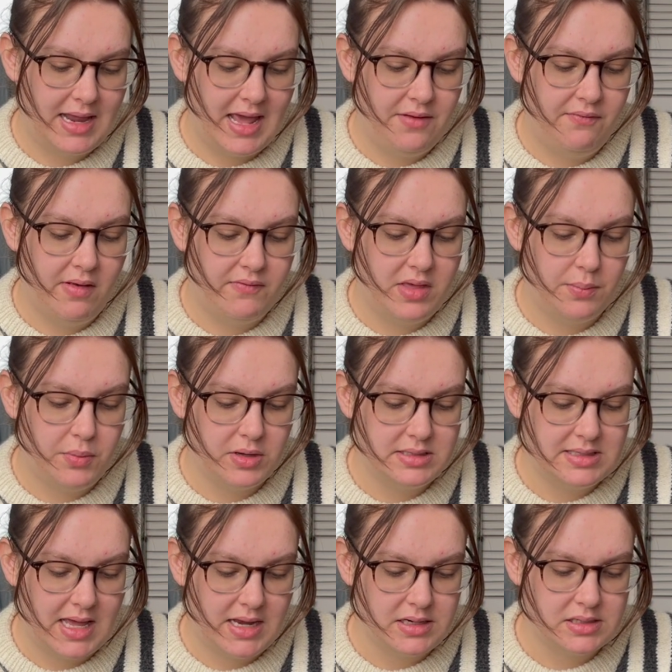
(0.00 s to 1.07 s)
and
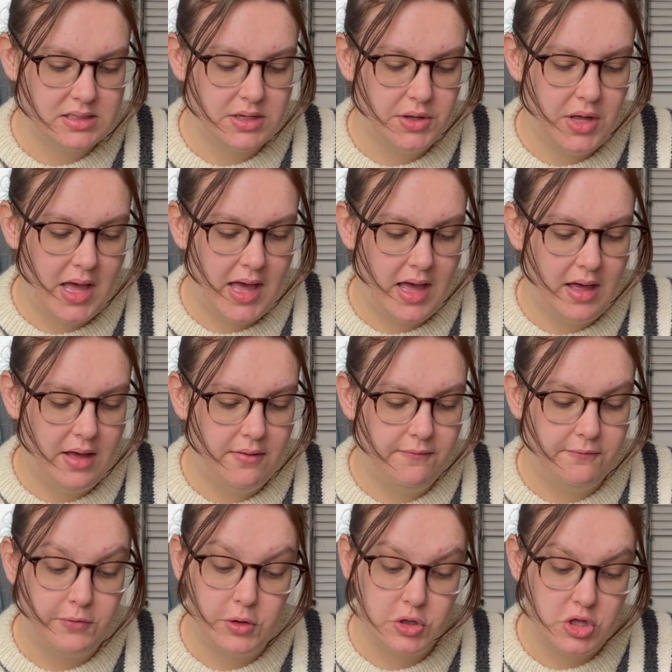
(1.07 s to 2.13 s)
50%
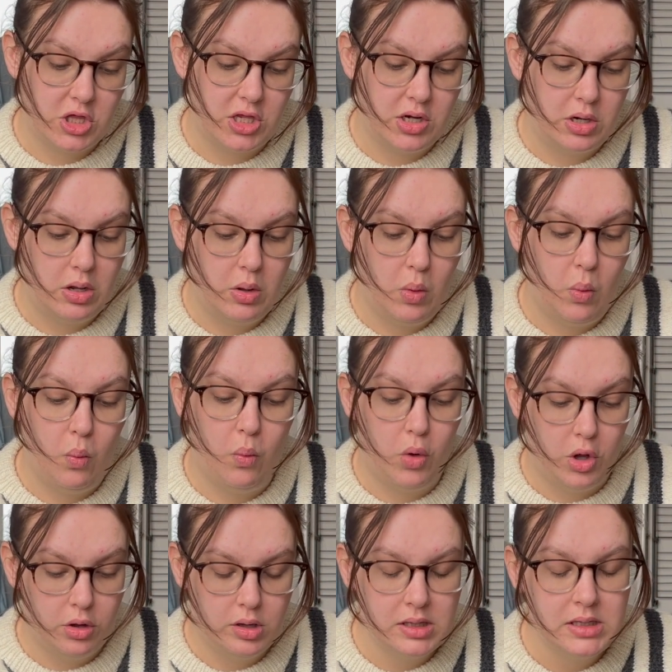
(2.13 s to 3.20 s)
virgin
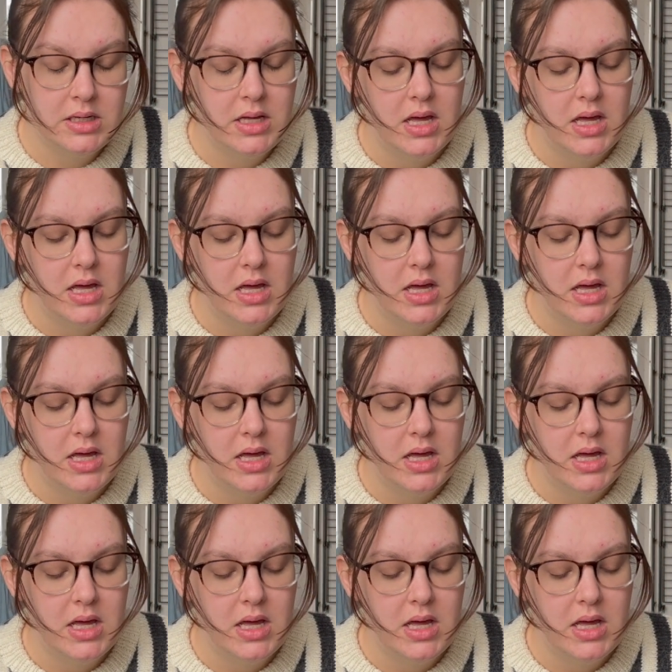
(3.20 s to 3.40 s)
wool.